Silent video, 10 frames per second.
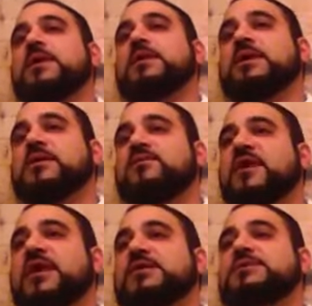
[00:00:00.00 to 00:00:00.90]
that he
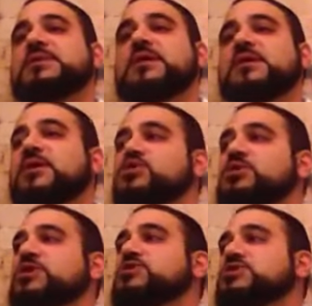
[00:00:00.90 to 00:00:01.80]
invents the
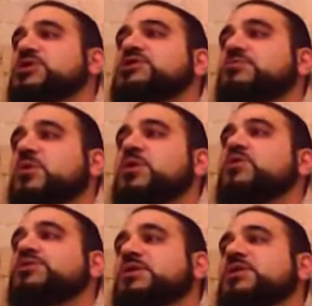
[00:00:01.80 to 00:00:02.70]
judicial system that we
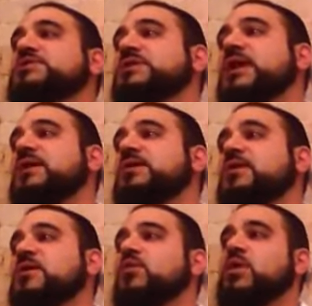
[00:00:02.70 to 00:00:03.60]
use to this day,
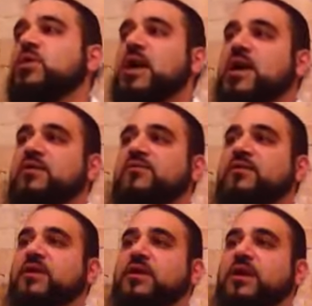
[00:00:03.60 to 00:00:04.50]
where you have
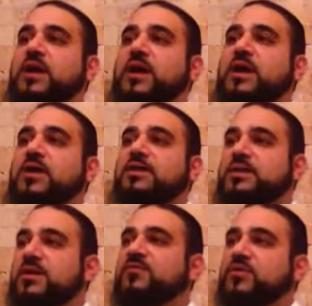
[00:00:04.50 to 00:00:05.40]
a
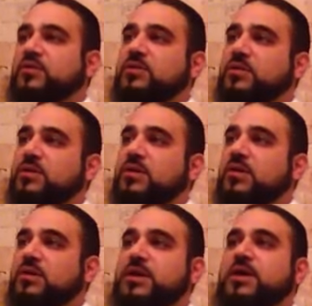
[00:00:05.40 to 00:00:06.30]
level,
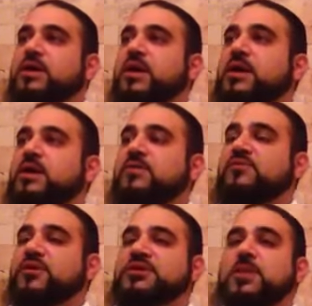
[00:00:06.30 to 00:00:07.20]
like
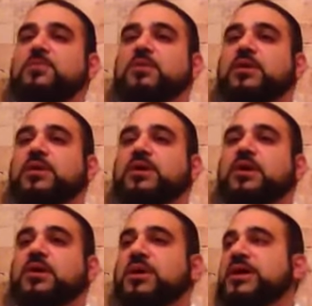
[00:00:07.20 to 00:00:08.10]
for example, in
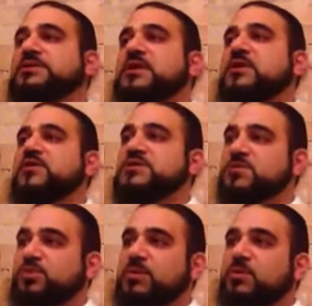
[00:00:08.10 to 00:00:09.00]
the United States, you have the
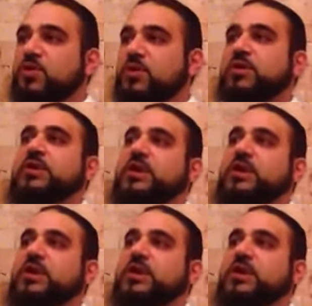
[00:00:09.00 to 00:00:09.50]
Supreme Court,